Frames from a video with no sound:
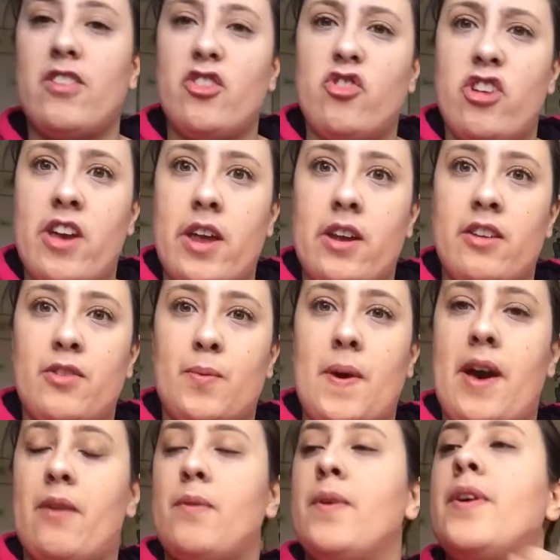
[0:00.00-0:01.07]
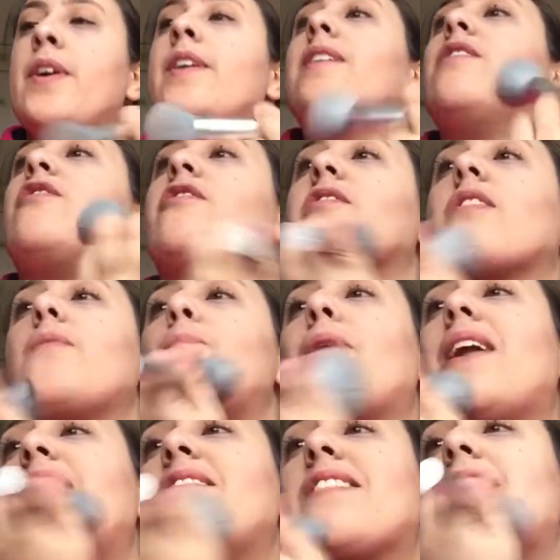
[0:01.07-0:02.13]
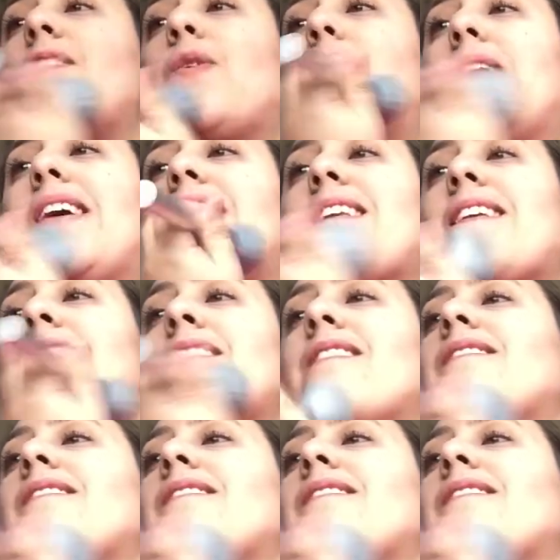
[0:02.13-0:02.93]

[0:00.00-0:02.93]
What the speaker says: chin as well. Just going to blend that all in,